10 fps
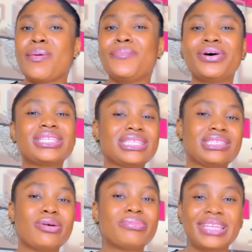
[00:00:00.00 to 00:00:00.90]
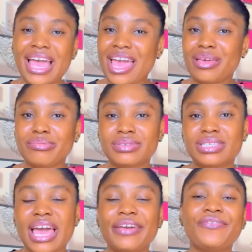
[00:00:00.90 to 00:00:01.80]
but sometimes
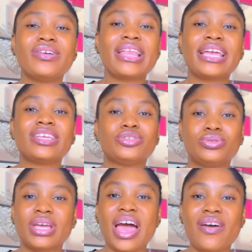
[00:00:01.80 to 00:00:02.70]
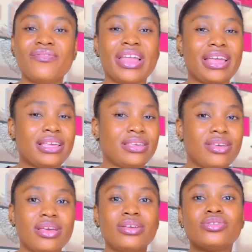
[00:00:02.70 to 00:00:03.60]
I feel like they should have like
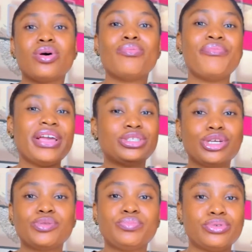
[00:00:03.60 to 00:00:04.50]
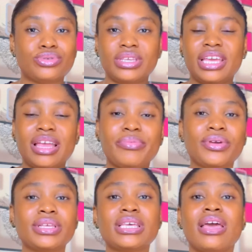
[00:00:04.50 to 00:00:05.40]
some measures put together,
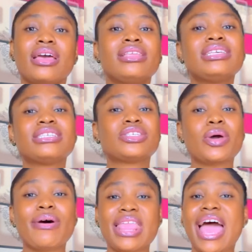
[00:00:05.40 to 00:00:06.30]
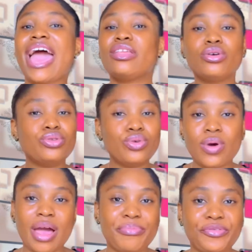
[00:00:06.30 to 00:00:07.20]
because this is someone that I don't know
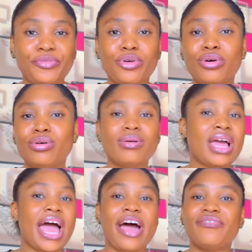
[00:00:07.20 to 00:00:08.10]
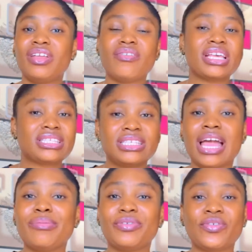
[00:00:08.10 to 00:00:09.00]
her before. I've never seen
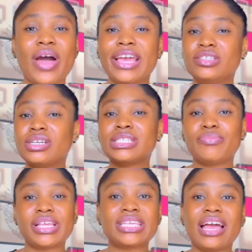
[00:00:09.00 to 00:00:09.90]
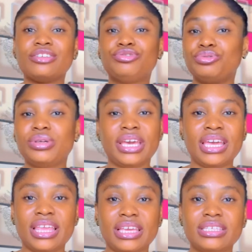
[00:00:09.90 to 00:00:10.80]
her before. I just met her through A
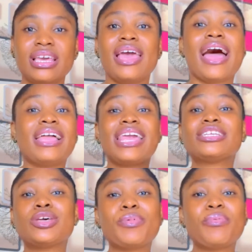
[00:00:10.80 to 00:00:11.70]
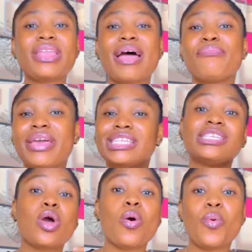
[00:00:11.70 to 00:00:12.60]
L X. And there are some people that met
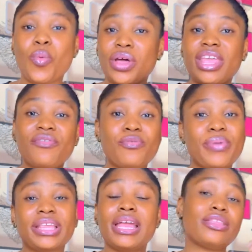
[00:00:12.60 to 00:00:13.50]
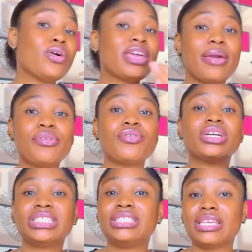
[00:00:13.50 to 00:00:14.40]
wonderful partner. Don't get me wrong,
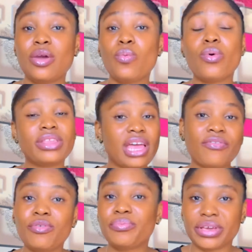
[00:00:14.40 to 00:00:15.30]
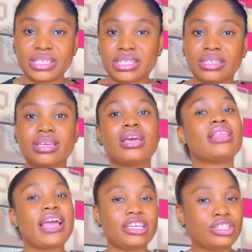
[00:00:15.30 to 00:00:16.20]
she's a wonderful person.
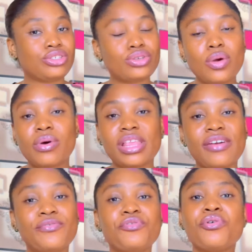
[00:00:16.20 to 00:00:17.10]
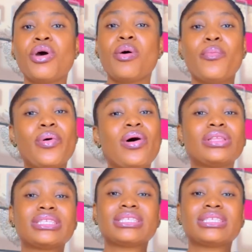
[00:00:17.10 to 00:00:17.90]
Like, she's so wonderful, but